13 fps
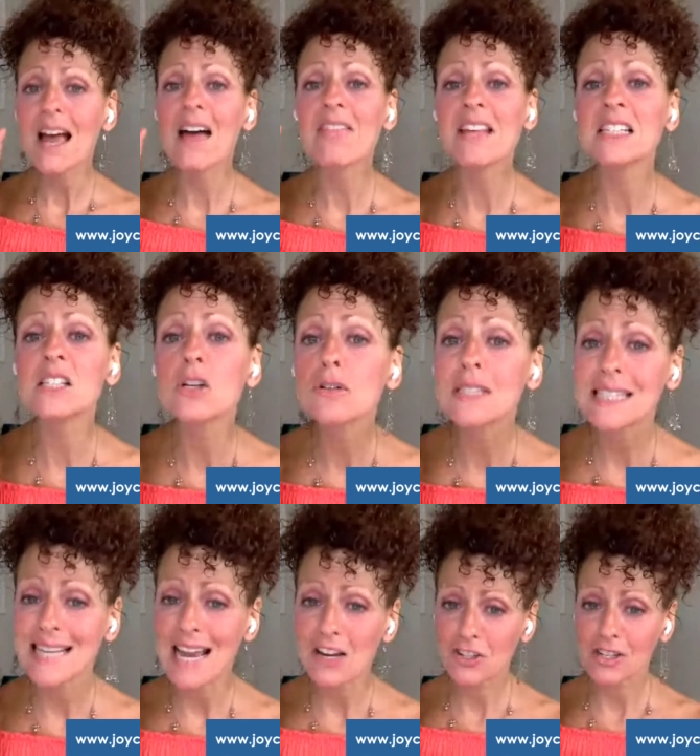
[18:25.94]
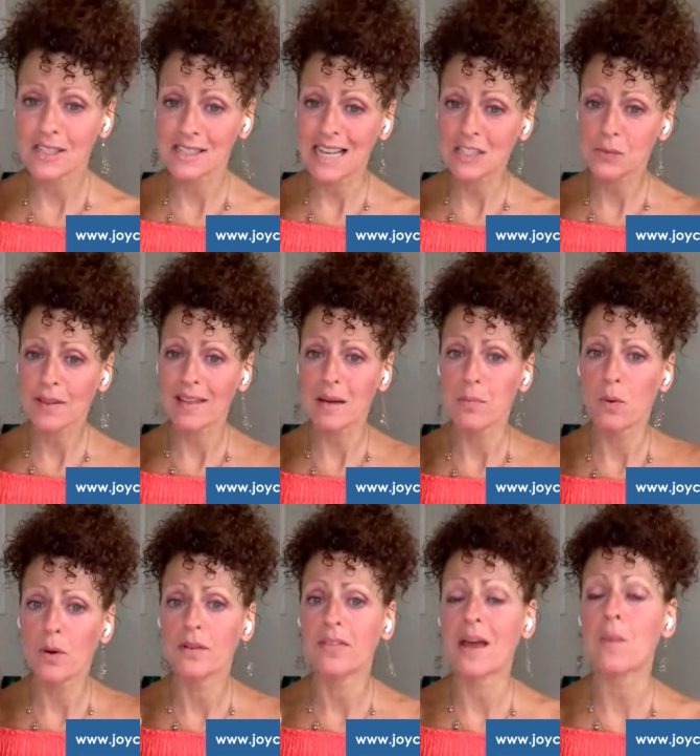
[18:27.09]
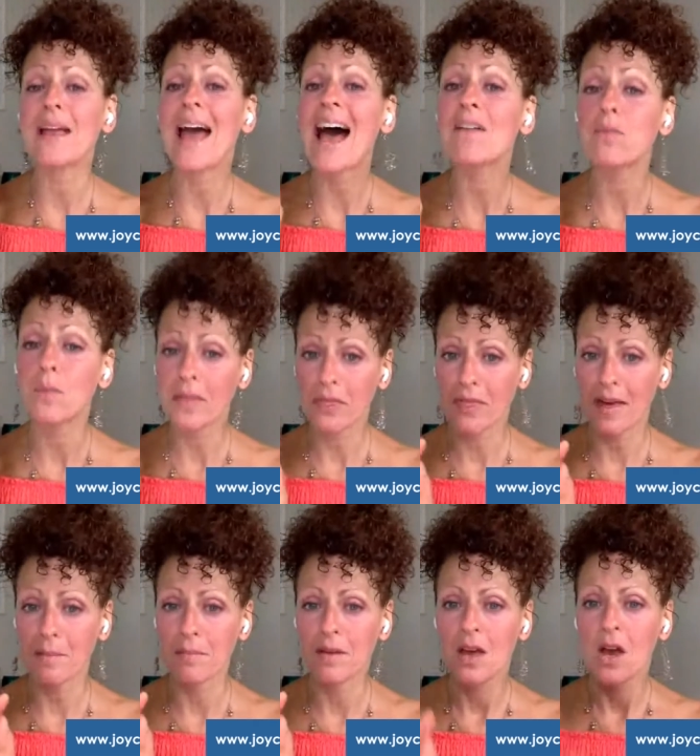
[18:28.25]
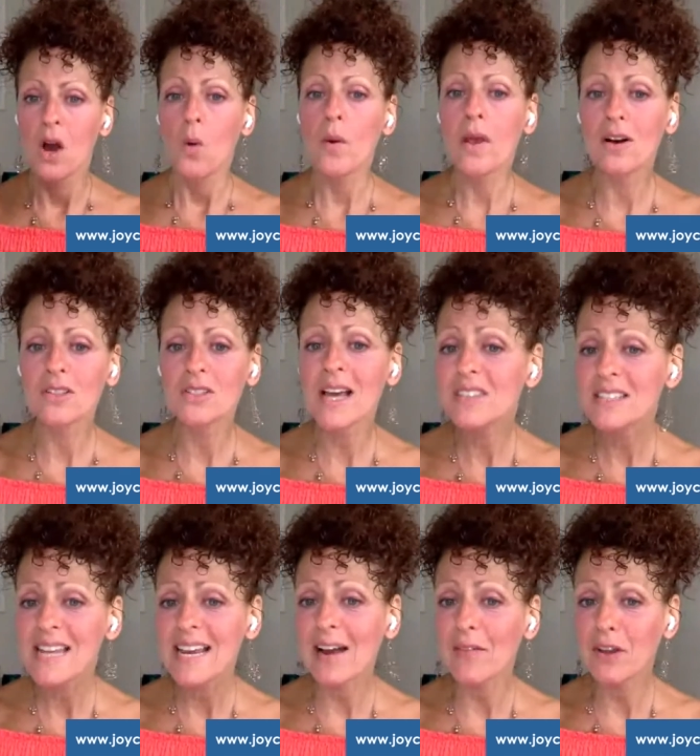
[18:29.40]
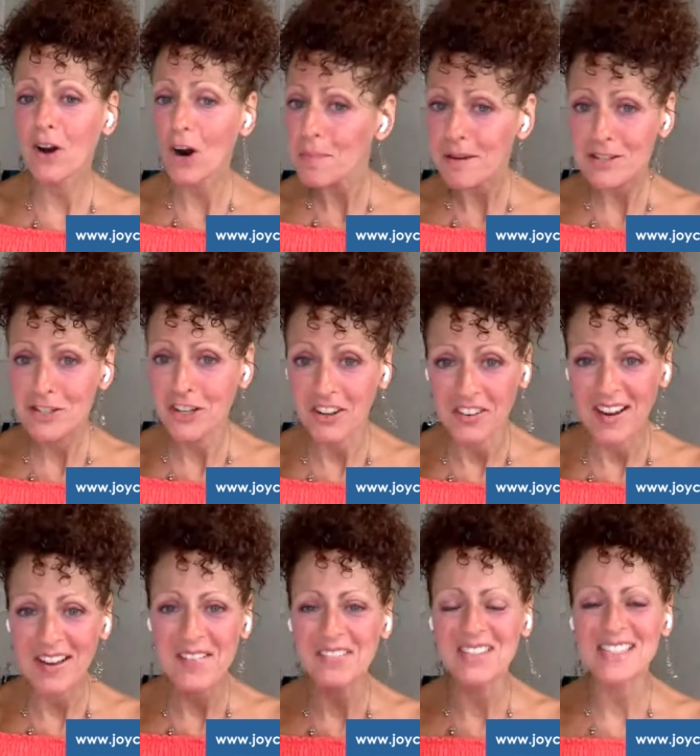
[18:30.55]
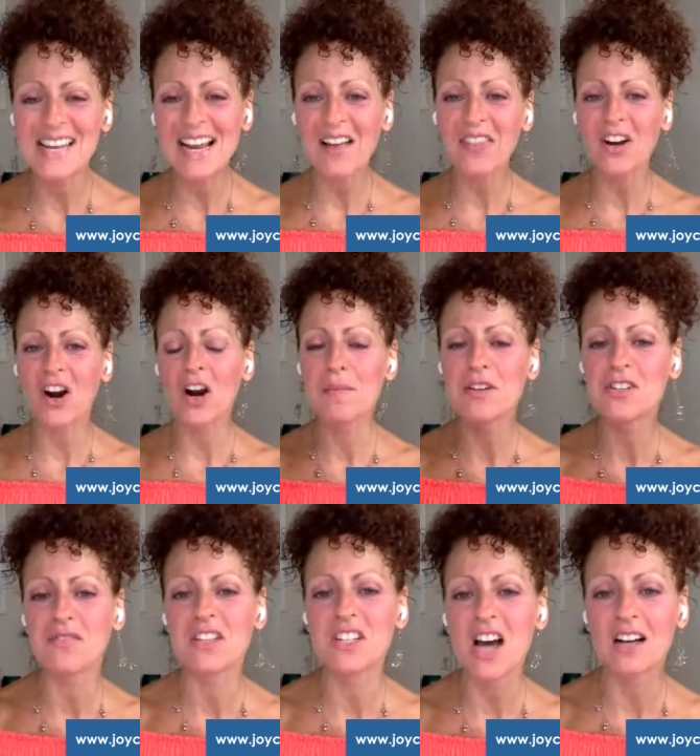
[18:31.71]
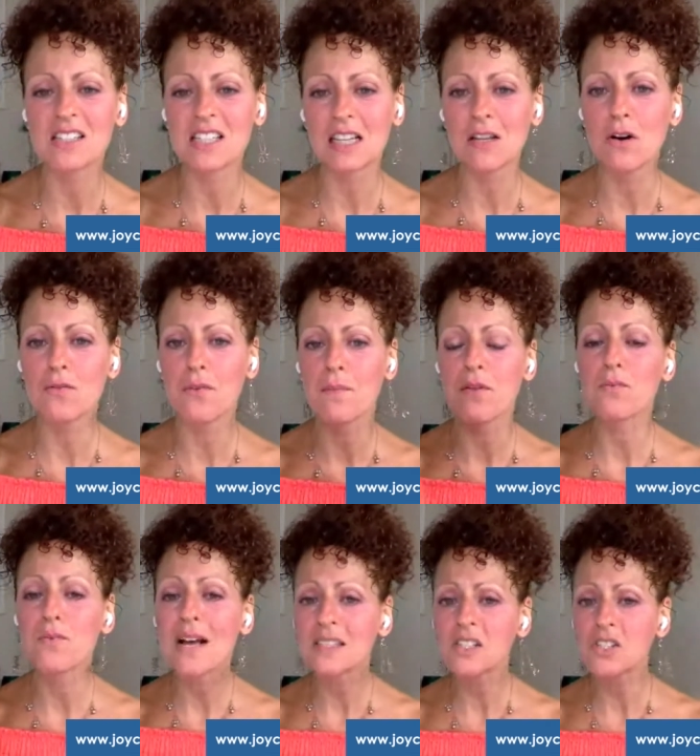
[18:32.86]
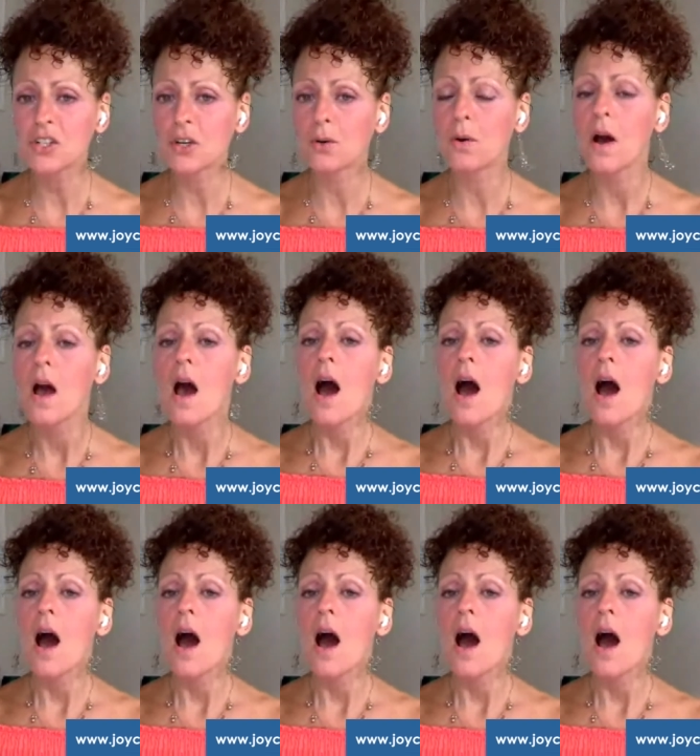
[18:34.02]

and the associations, that's really important, that we have with them. We also have to take out the garbage, right? We have to take out the garbage of the toxic load from the residue